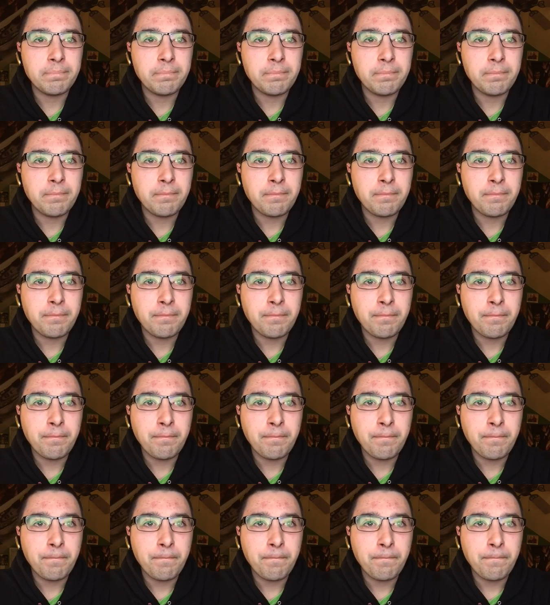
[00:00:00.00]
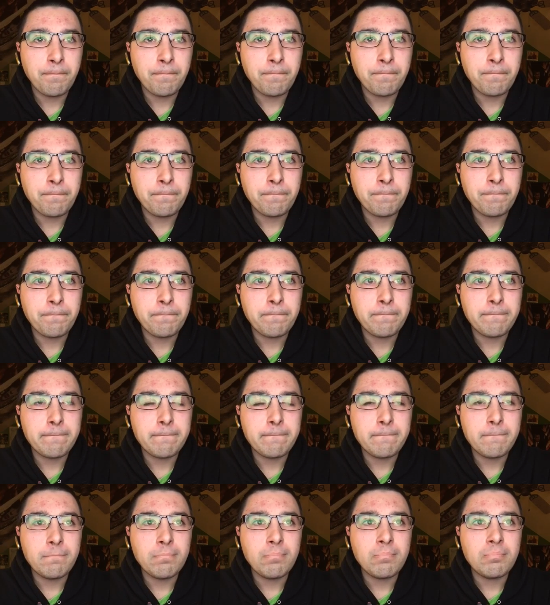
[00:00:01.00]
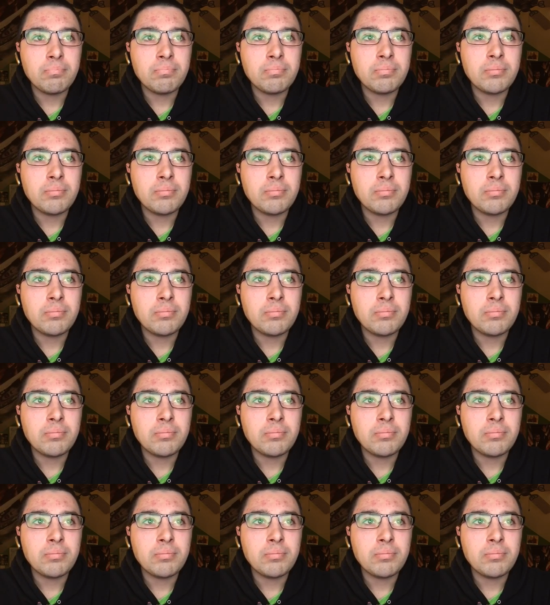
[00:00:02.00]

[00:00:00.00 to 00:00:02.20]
No one is speaking in this clip.